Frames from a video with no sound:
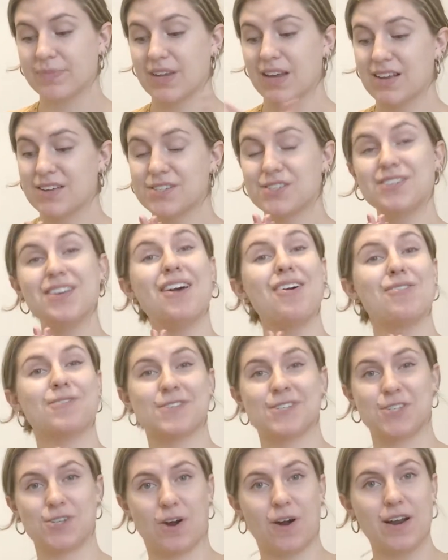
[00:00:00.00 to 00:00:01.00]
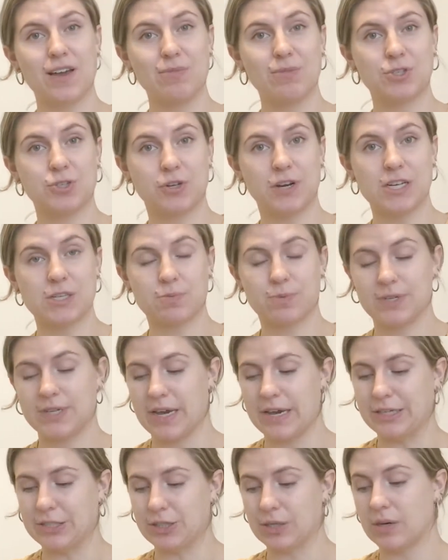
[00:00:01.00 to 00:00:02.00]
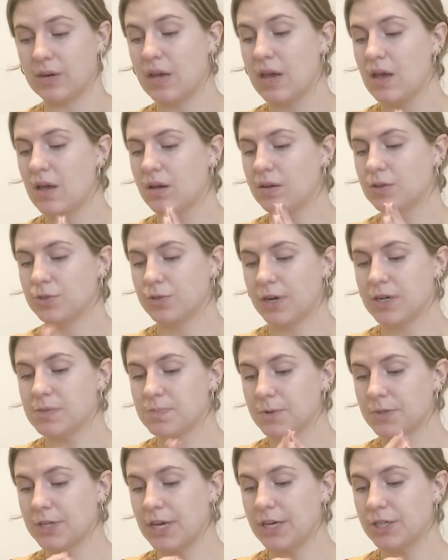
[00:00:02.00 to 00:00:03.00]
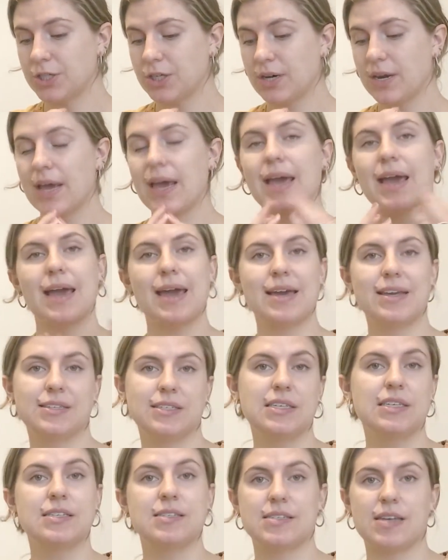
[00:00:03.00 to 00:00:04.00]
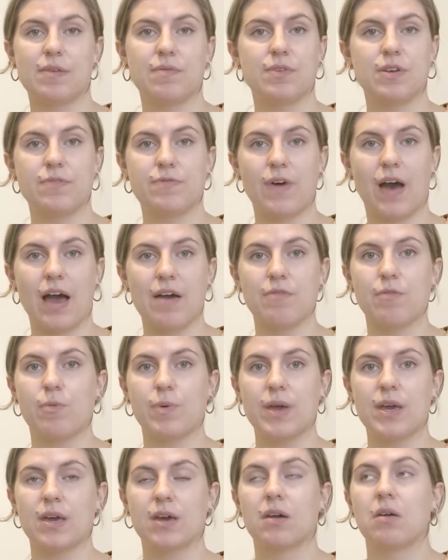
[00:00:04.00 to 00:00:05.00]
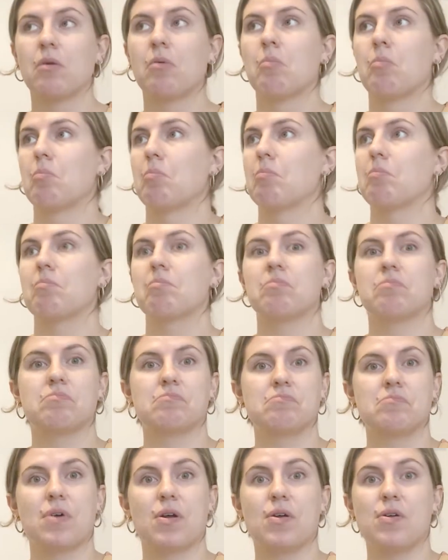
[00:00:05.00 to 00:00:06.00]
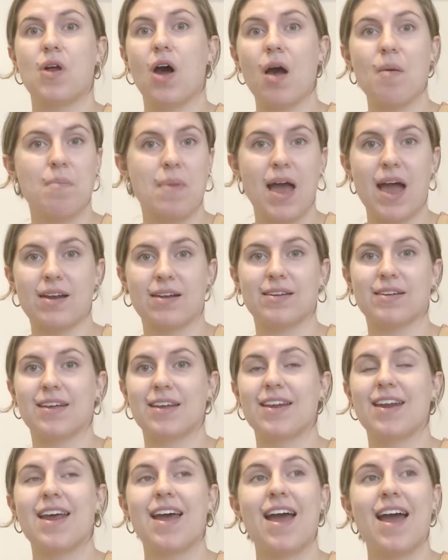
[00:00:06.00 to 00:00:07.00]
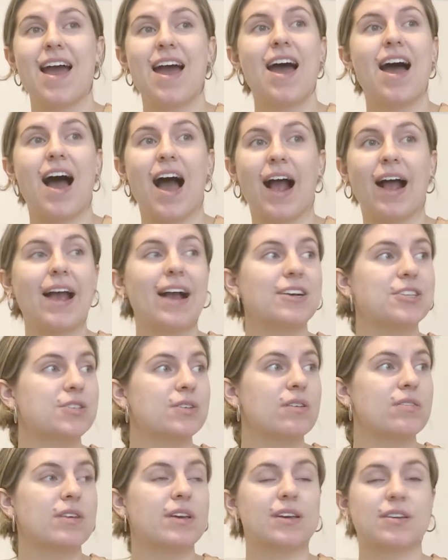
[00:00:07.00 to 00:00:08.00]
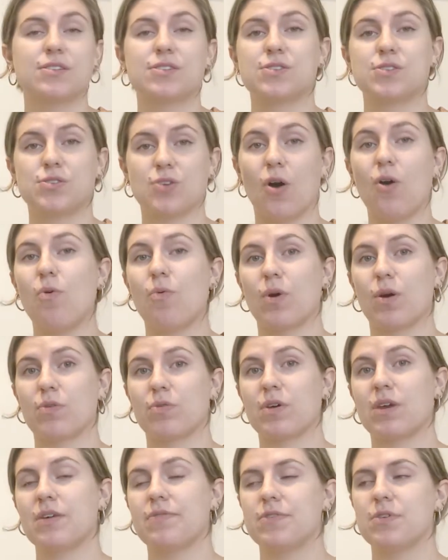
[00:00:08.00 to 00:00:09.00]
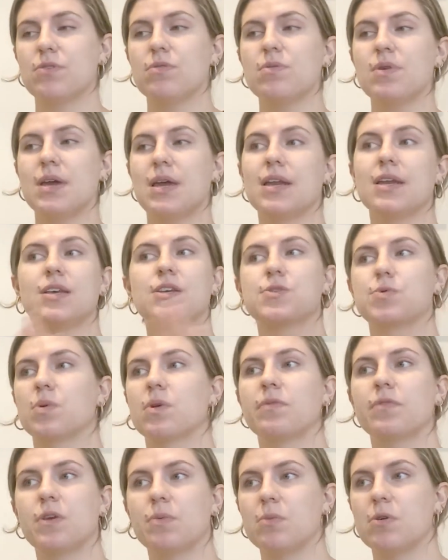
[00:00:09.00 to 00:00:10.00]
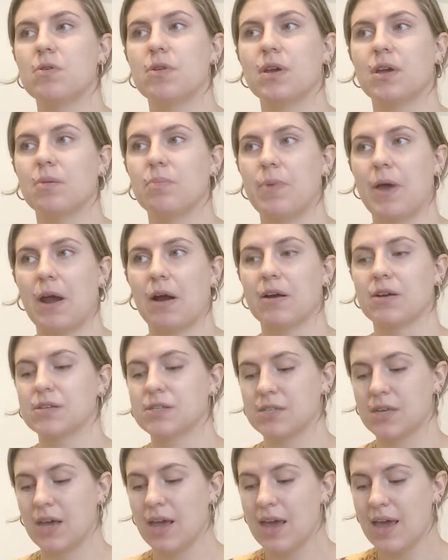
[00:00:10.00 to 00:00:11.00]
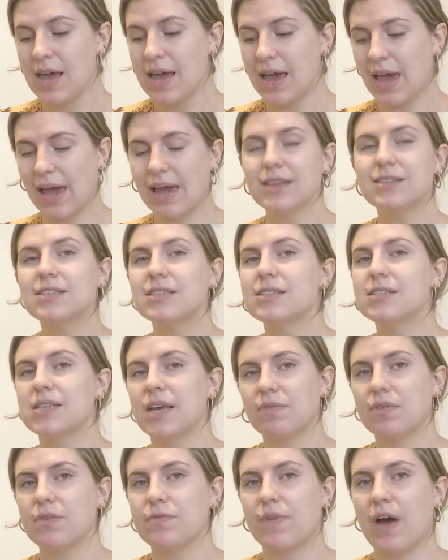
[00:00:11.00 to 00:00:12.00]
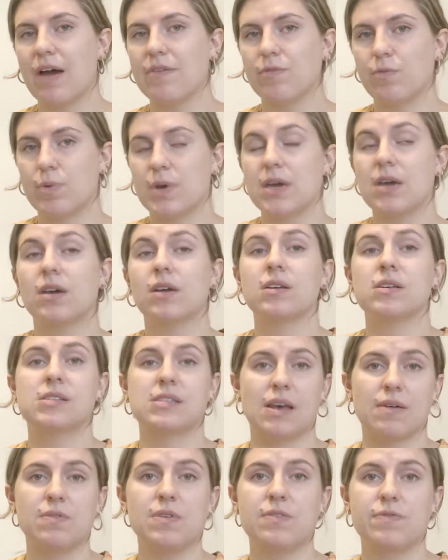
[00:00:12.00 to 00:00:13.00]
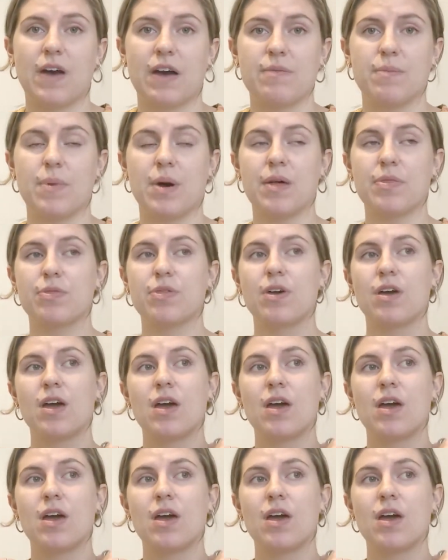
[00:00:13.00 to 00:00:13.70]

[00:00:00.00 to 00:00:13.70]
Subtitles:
So starting with transportation. Transportation, $18.75 a week. Not mad at it. I actually think it's so worth it. If you do any sort of commuting in Paris, $18.75 a week, $75 a month,